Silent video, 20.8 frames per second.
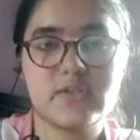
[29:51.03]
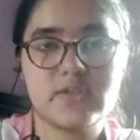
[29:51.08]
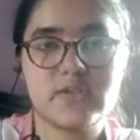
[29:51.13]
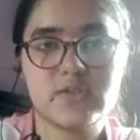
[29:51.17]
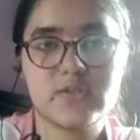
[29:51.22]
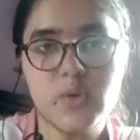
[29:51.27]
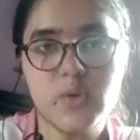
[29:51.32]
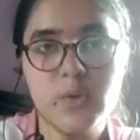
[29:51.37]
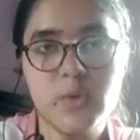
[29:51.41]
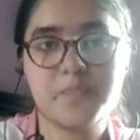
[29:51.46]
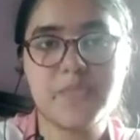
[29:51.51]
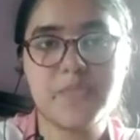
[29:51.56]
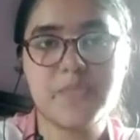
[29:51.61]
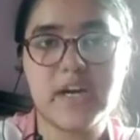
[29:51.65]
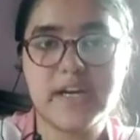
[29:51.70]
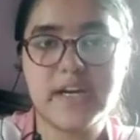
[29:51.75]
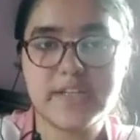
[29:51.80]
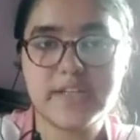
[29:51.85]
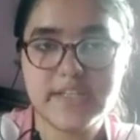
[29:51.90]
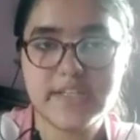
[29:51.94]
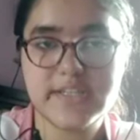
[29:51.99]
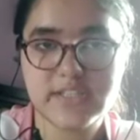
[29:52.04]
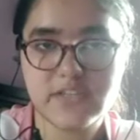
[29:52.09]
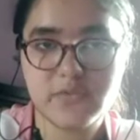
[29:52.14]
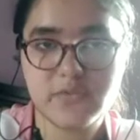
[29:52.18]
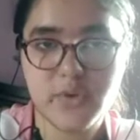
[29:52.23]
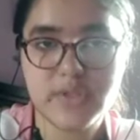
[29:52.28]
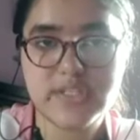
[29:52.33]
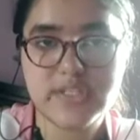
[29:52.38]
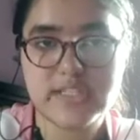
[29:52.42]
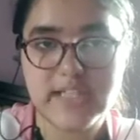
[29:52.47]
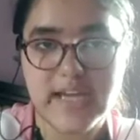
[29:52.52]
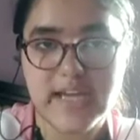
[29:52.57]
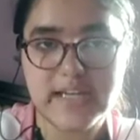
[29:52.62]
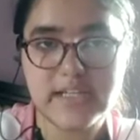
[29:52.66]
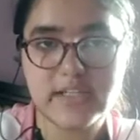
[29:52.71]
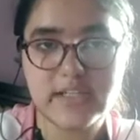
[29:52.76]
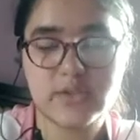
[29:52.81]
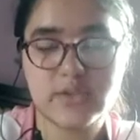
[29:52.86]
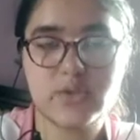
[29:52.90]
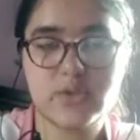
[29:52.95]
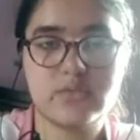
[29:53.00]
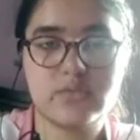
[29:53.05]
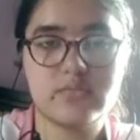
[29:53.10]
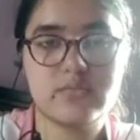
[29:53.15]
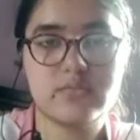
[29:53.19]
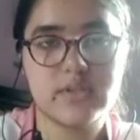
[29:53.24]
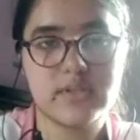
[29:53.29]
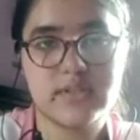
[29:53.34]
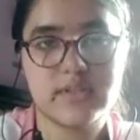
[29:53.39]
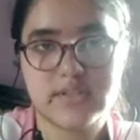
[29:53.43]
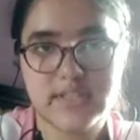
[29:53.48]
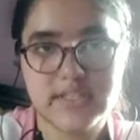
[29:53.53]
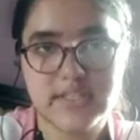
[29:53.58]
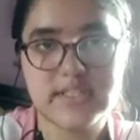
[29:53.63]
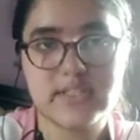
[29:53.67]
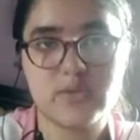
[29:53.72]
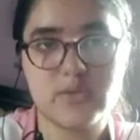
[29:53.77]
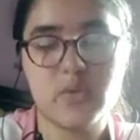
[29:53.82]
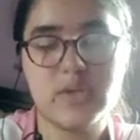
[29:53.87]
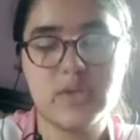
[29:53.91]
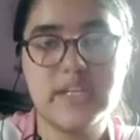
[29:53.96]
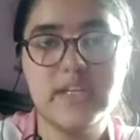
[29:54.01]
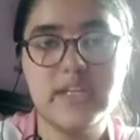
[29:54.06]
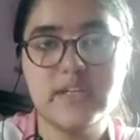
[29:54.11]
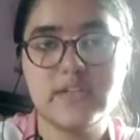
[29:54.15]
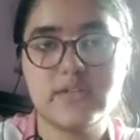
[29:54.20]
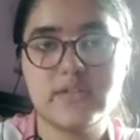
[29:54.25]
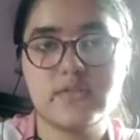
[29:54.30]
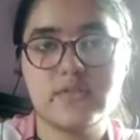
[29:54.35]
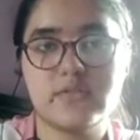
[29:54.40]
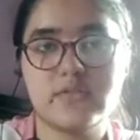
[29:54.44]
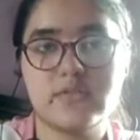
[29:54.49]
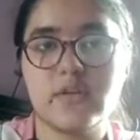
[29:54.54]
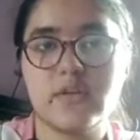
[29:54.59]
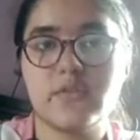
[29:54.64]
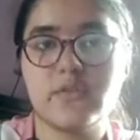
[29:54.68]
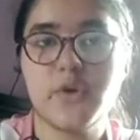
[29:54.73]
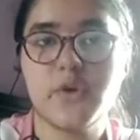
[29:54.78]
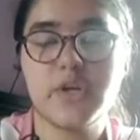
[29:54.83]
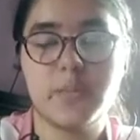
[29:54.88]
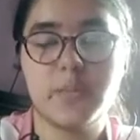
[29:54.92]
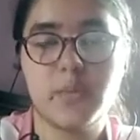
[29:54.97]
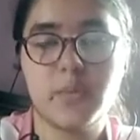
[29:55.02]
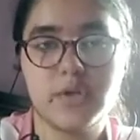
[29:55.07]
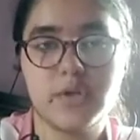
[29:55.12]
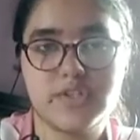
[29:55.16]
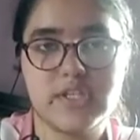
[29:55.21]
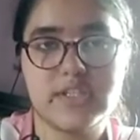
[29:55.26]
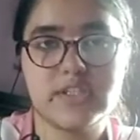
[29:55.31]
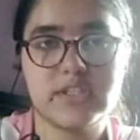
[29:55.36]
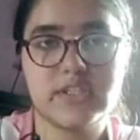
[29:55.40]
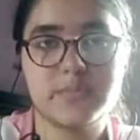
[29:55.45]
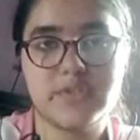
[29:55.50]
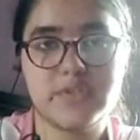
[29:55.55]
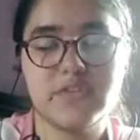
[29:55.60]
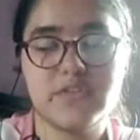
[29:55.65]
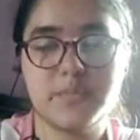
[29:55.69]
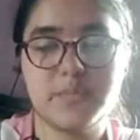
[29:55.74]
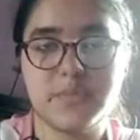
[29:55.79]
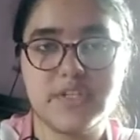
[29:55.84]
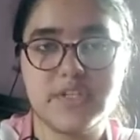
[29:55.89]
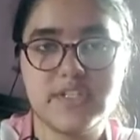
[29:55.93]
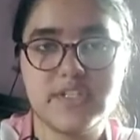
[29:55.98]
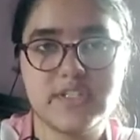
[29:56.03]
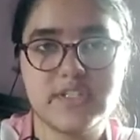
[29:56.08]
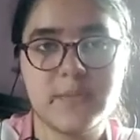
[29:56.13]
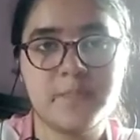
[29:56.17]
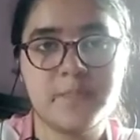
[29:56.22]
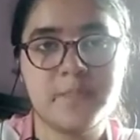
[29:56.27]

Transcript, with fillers: So her reason was that uh, this only uh, for abolishing the privy purse,